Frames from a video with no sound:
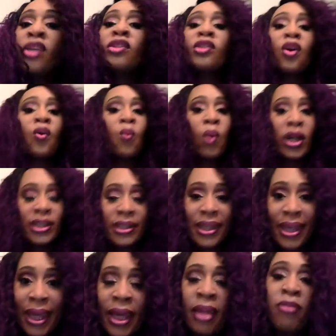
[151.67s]
So once
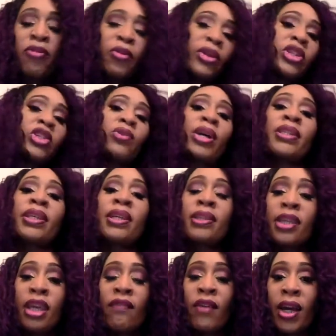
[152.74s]
again, Freetress is
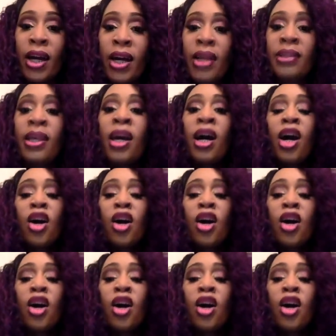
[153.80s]
giving us